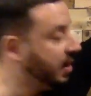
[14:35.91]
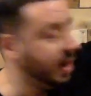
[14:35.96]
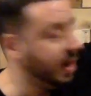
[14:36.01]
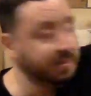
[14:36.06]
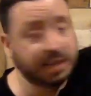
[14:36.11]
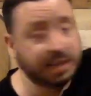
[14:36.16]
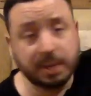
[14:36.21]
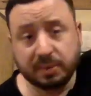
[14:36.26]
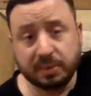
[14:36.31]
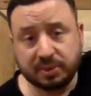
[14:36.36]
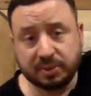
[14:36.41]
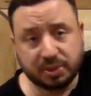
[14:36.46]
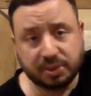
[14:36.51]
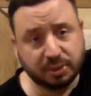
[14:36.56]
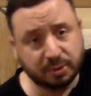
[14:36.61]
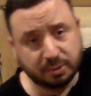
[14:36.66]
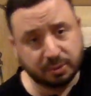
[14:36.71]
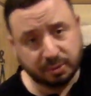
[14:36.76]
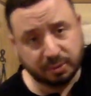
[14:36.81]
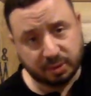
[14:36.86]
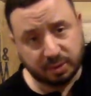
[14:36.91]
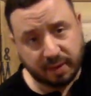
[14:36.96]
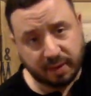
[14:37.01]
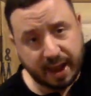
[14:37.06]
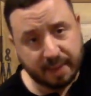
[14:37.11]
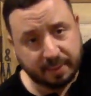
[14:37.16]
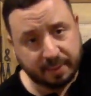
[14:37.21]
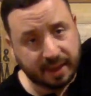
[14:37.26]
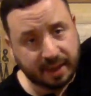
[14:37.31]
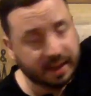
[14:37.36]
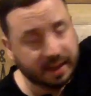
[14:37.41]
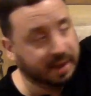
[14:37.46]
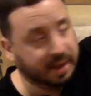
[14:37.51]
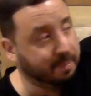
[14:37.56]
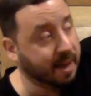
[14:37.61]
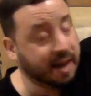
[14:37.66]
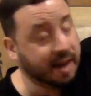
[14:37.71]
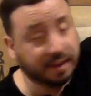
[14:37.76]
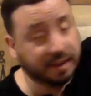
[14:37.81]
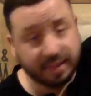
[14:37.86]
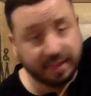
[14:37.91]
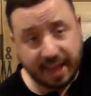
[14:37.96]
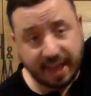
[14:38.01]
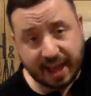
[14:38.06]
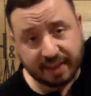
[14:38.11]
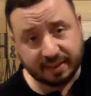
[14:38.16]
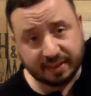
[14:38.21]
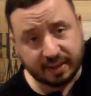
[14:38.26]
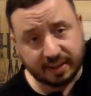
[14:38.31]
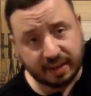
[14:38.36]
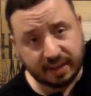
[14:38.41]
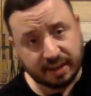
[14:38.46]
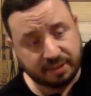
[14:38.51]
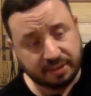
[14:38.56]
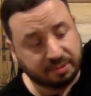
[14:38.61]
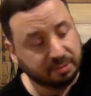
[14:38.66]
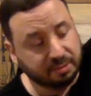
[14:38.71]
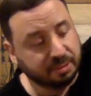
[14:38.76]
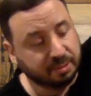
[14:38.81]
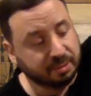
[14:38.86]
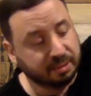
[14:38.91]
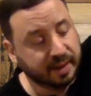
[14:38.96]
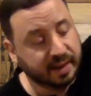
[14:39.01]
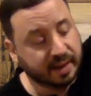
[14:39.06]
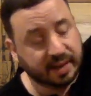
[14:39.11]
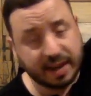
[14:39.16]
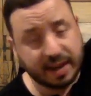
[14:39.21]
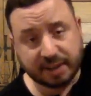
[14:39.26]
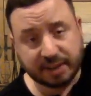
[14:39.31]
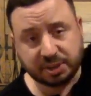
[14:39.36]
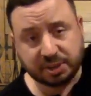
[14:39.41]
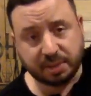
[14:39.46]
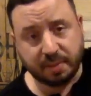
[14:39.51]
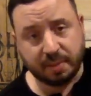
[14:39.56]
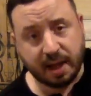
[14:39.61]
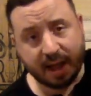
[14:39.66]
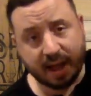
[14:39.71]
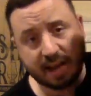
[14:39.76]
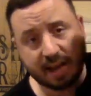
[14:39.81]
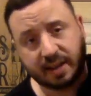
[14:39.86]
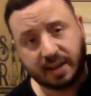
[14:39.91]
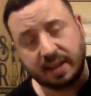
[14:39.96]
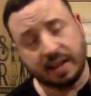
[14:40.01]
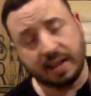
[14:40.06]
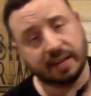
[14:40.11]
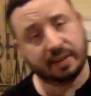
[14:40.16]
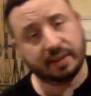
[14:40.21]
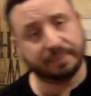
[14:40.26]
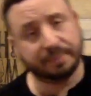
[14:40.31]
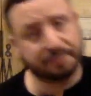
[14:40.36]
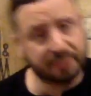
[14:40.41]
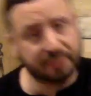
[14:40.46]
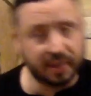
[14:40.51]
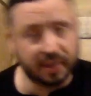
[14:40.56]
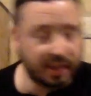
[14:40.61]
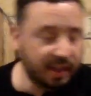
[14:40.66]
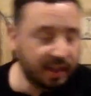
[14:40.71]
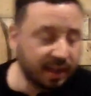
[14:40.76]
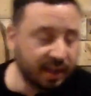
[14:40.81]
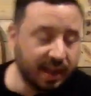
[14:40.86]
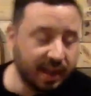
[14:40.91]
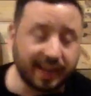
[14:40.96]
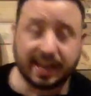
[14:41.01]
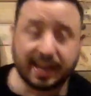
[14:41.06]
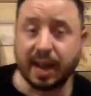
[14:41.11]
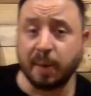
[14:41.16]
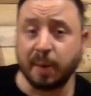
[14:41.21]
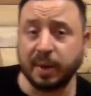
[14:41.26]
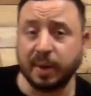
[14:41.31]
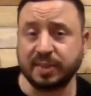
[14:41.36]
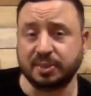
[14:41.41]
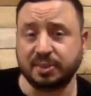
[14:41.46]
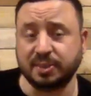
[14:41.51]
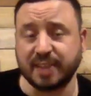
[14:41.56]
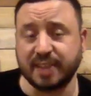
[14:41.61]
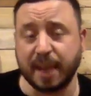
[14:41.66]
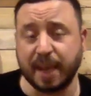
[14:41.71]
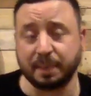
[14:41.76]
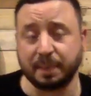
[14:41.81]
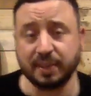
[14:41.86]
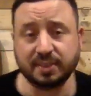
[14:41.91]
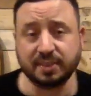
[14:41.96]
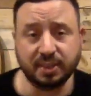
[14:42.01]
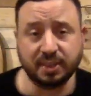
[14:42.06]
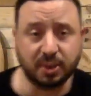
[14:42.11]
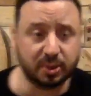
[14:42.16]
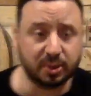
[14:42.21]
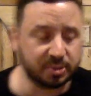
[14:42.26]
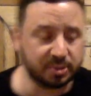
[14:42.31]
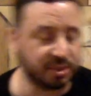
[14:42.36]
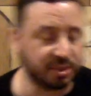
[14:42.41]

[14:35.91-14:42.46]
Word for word: I was able to grab a bottle of that uh, through a connection of mine, and I cannot wait to tap into those.